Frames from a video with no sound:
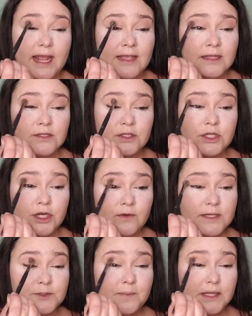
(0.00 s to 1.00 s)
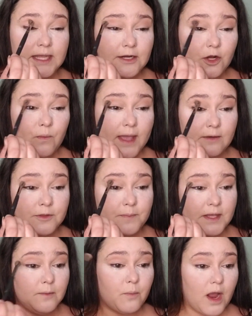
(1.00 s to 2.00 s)
And, you know, he's been getting away with
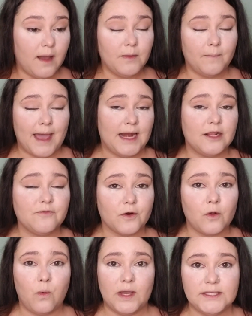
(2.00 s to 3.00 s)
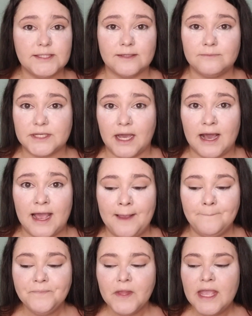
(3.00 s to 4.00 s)
being problematic for quite some
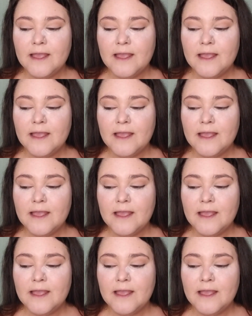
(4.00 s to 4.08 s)
time,